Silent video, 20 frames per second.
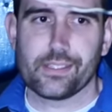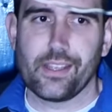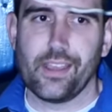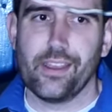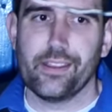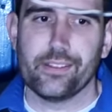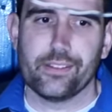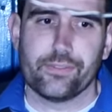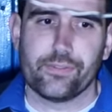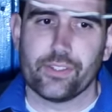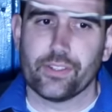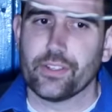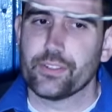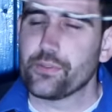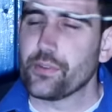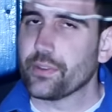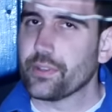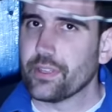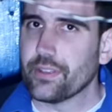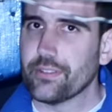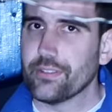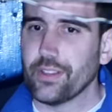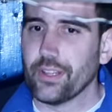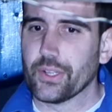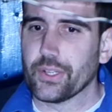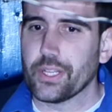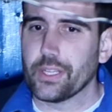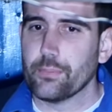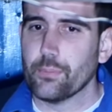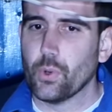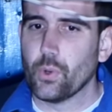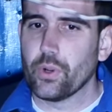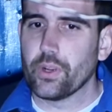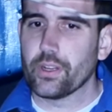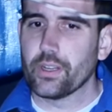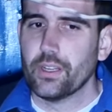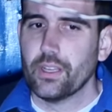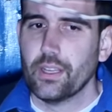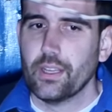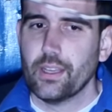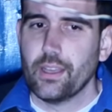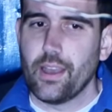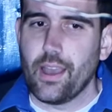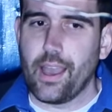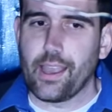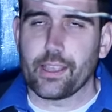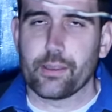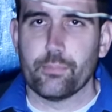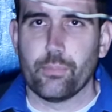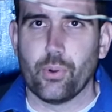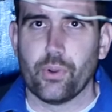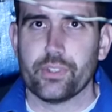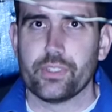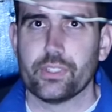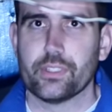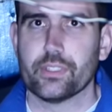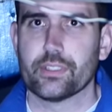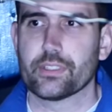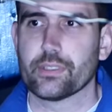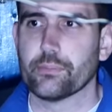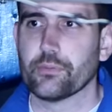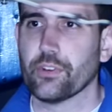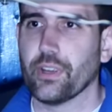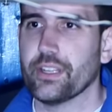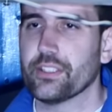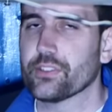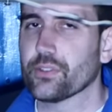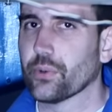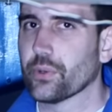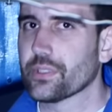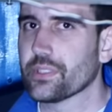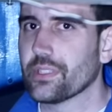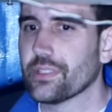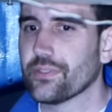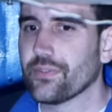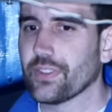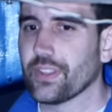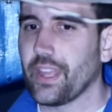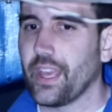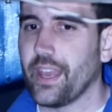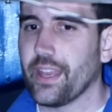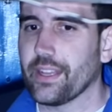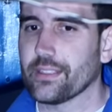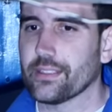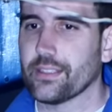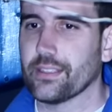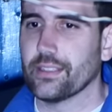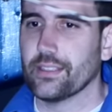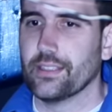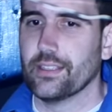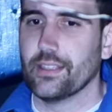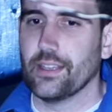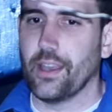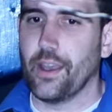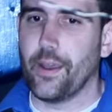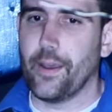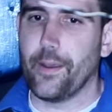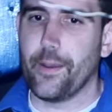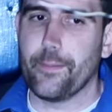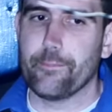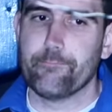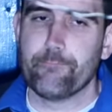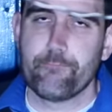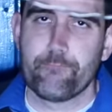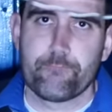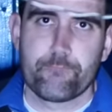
Uh, if you're interested in learning more, I can point you to some great sources for that. Um,